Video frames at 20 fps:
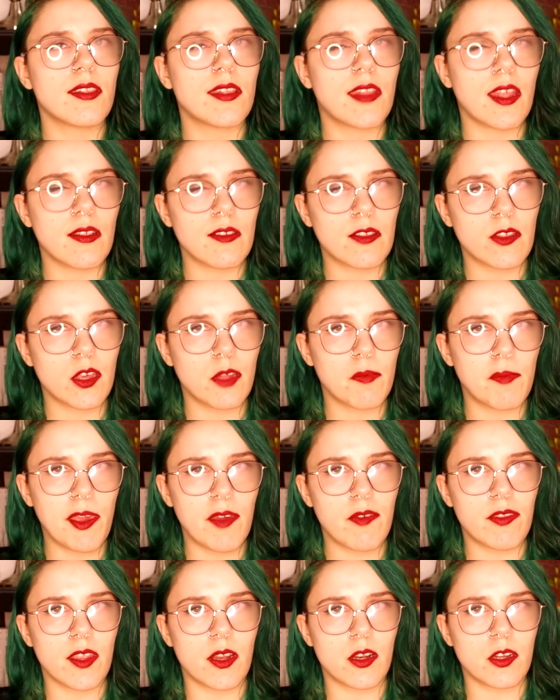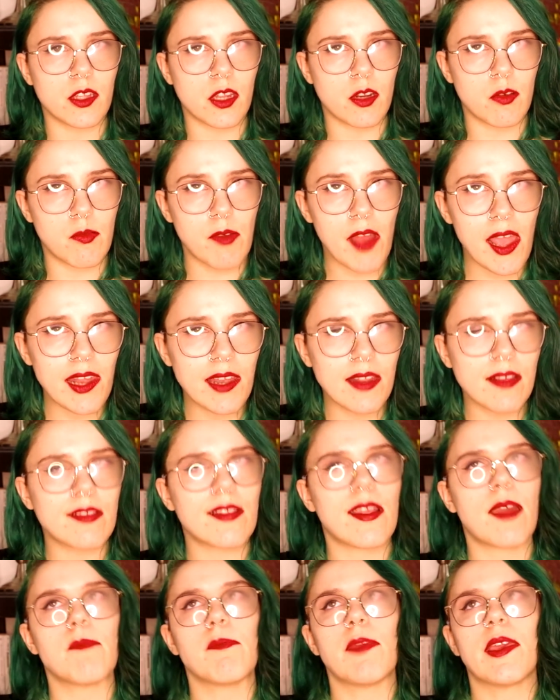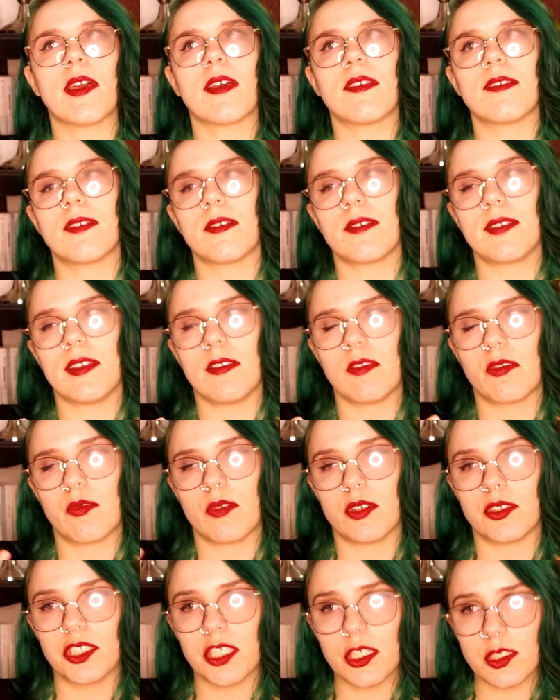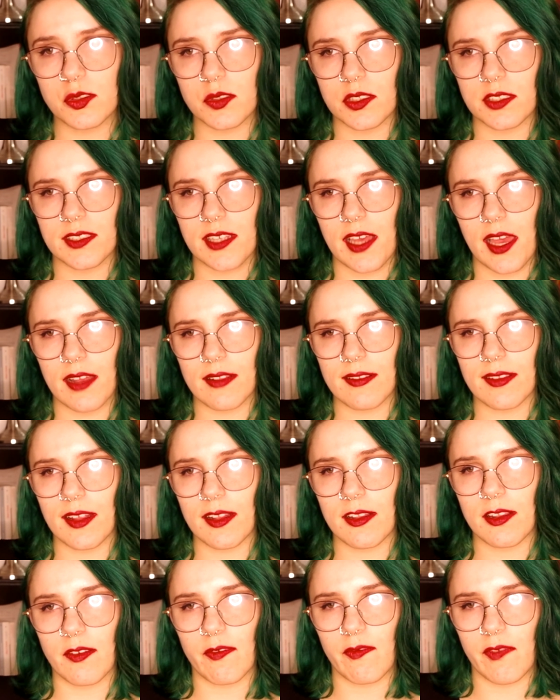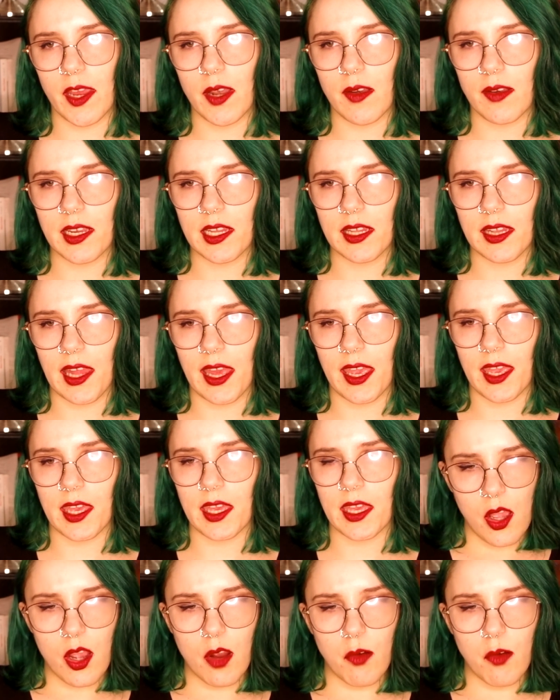things could be if they're done right is that because they're seen through a children's eyes, it's a very, like,